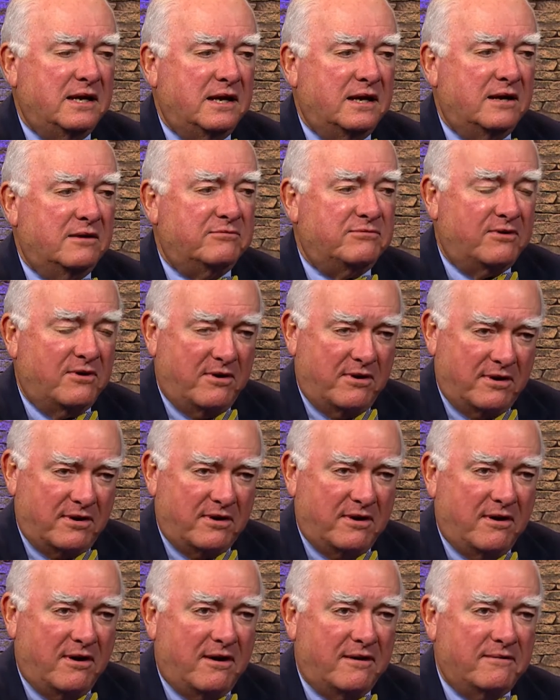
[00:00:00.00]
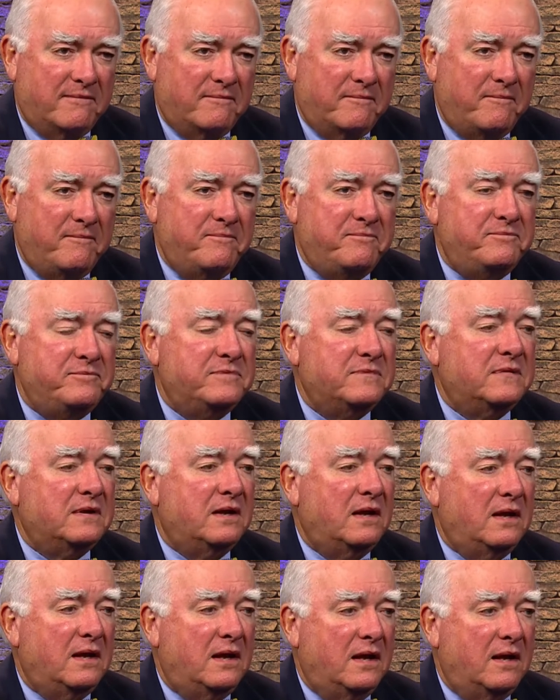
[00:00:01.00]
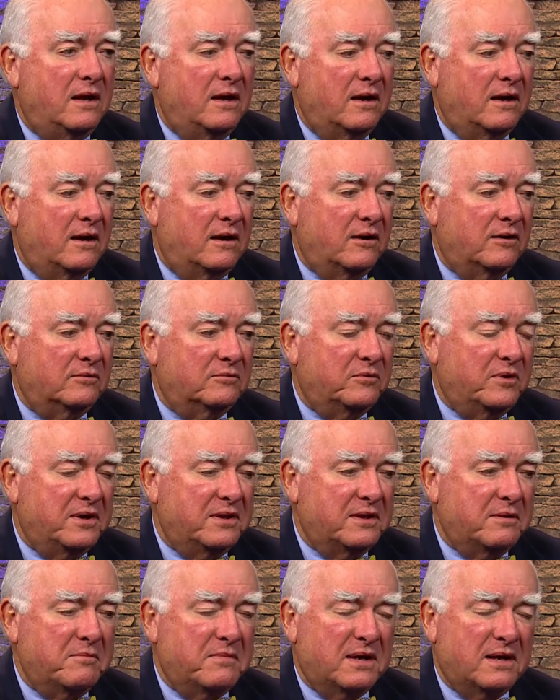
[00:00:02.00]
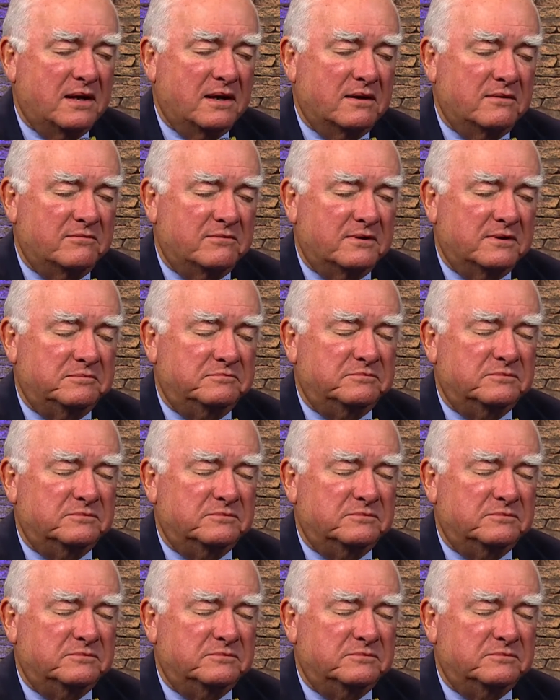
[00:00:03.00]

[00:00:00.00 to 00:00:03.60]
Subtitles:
a Florida garden. We're in the middle of a